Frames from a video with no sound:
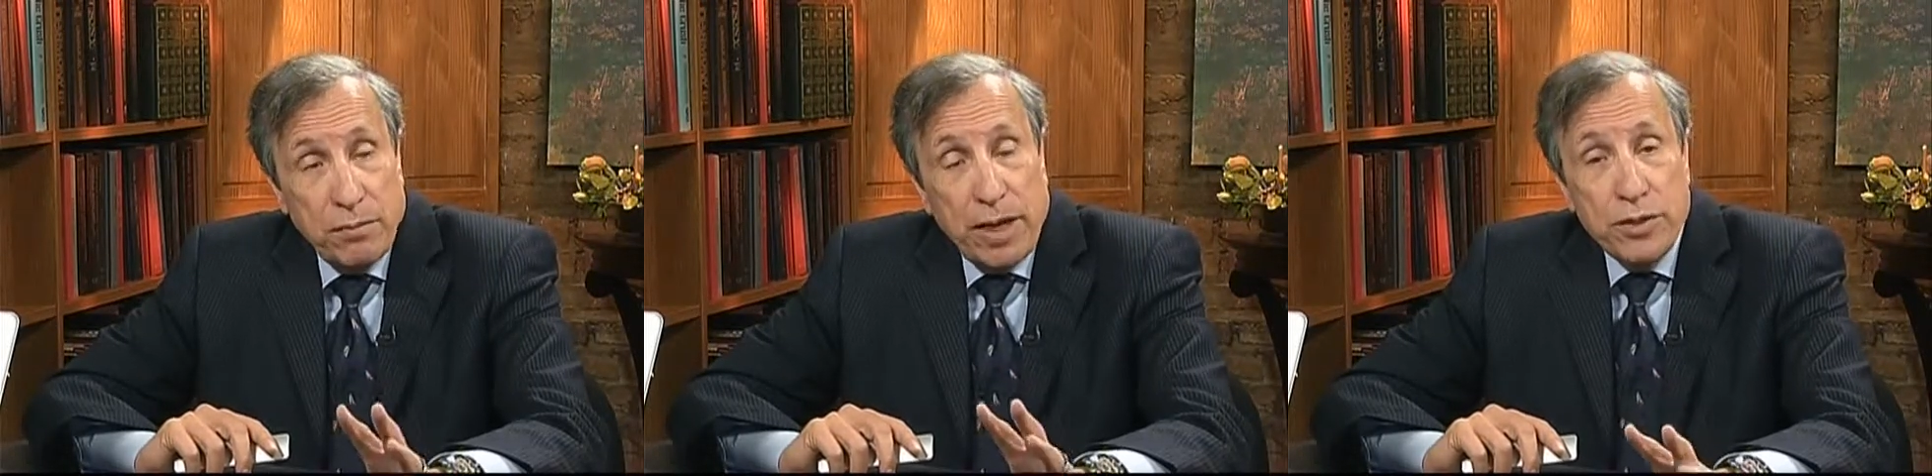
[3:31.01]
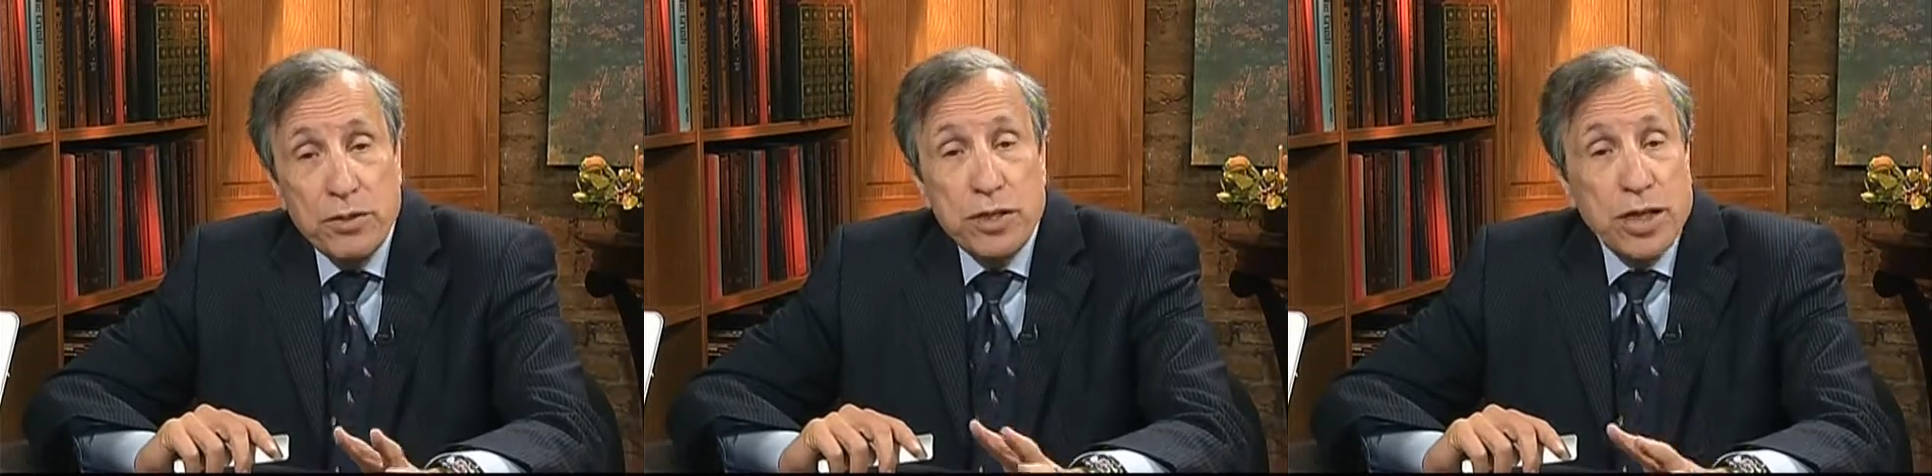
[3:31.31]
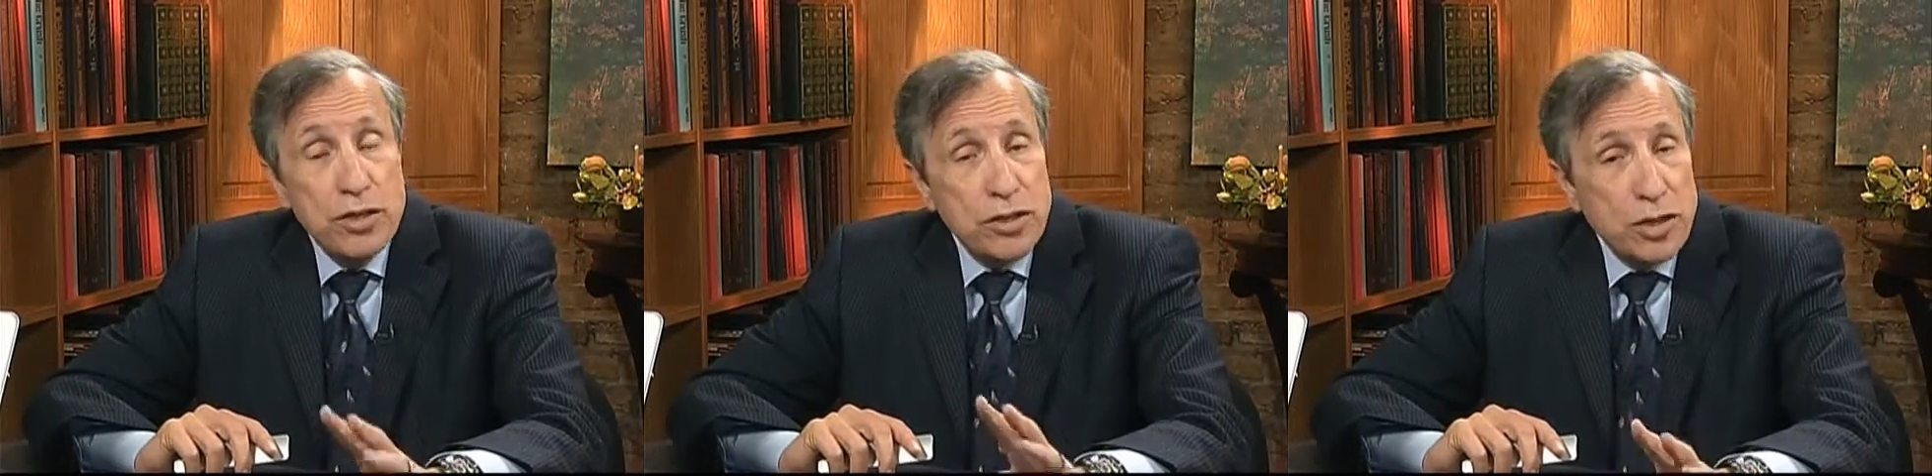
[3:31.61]
by
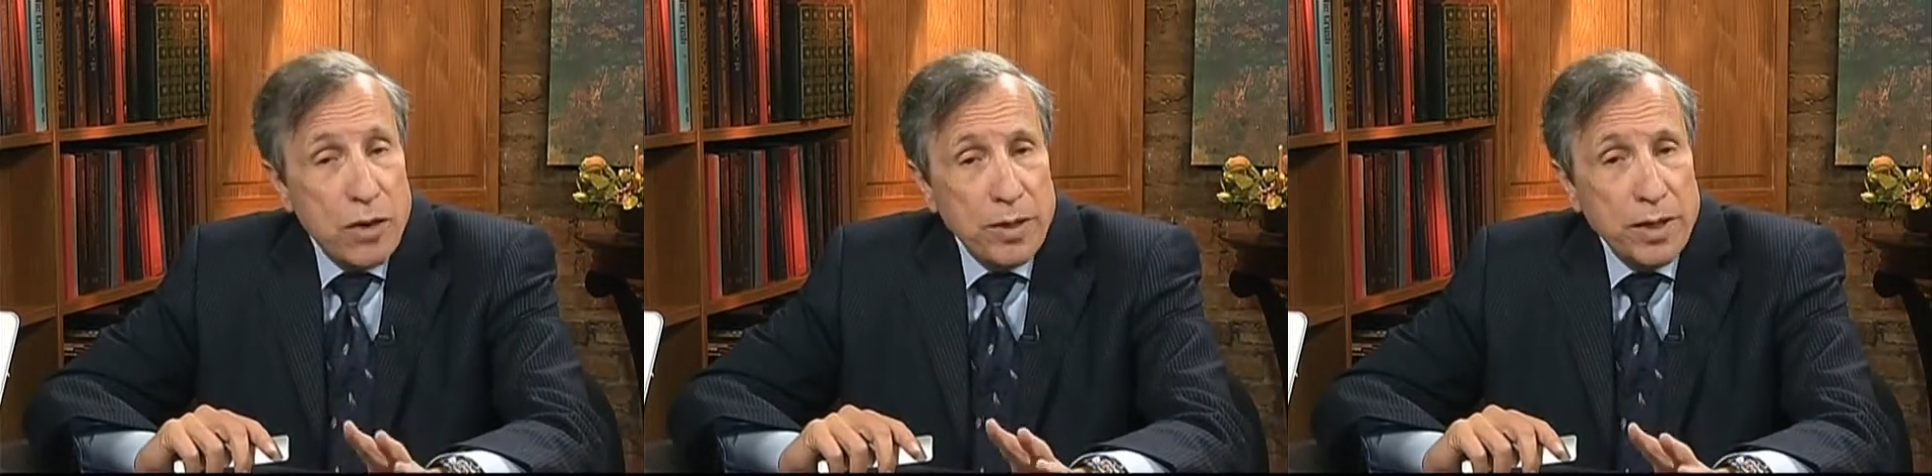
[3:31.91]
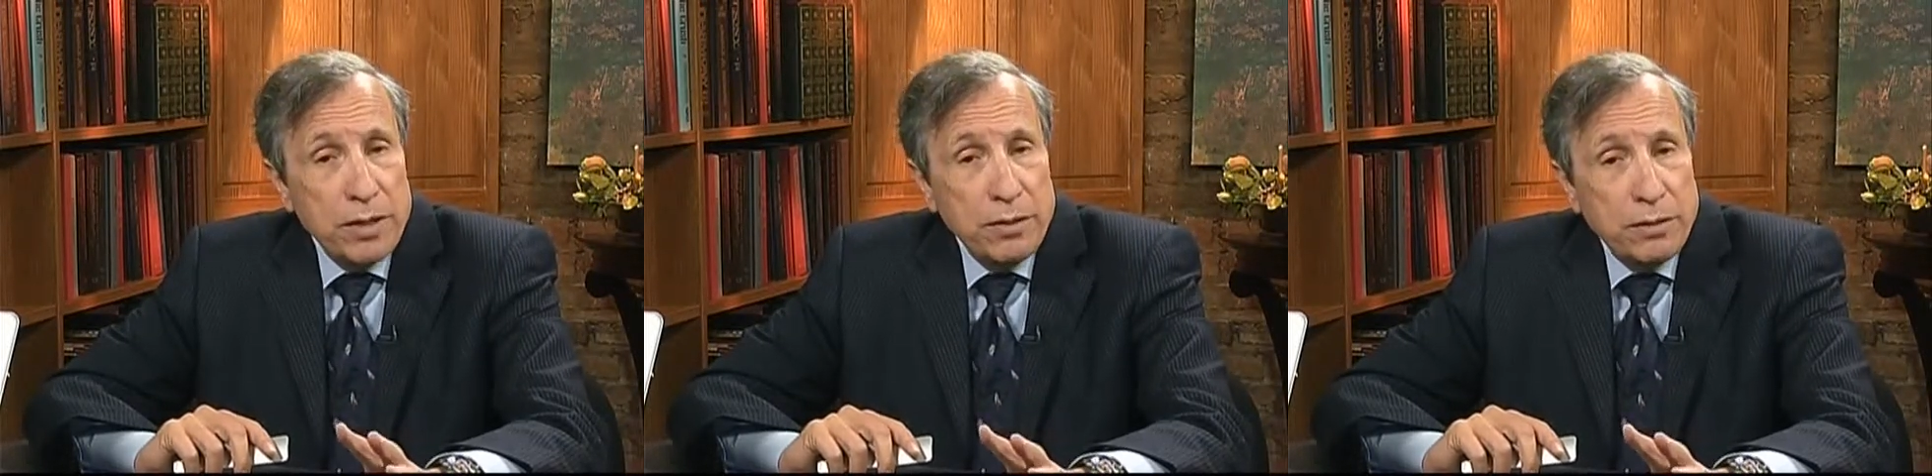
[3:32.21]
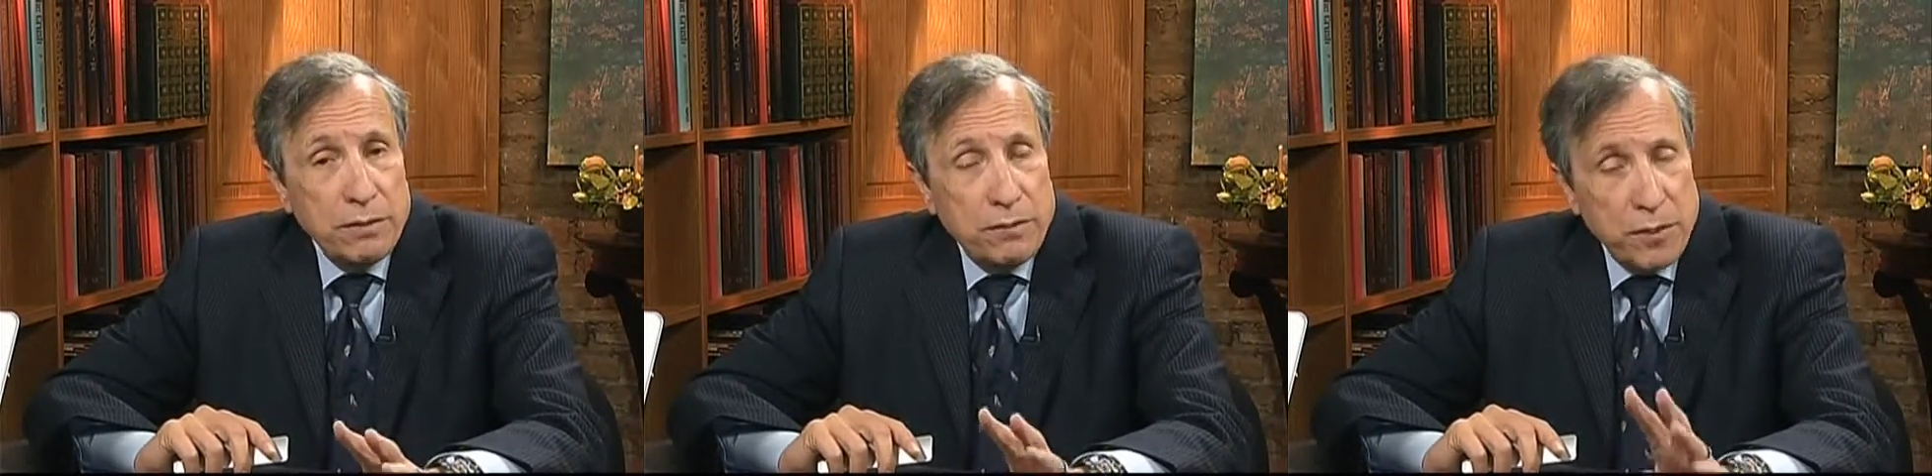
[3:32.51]
using a surrogate
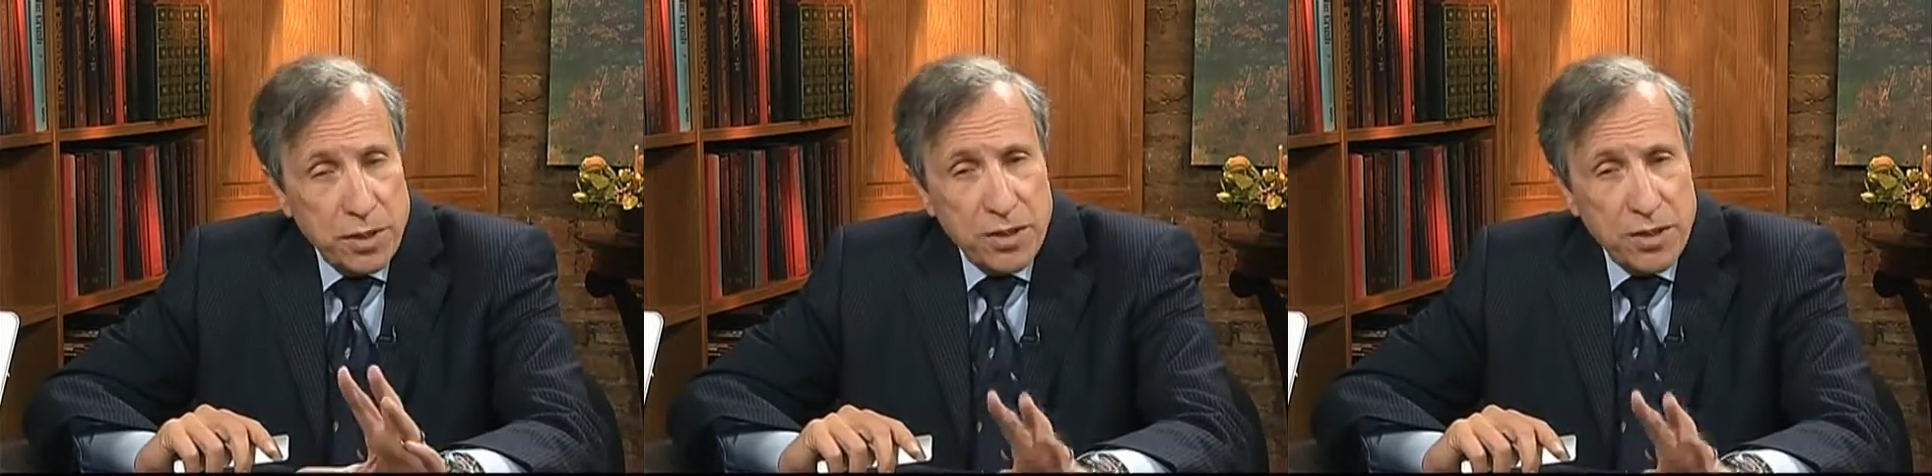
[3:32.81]
for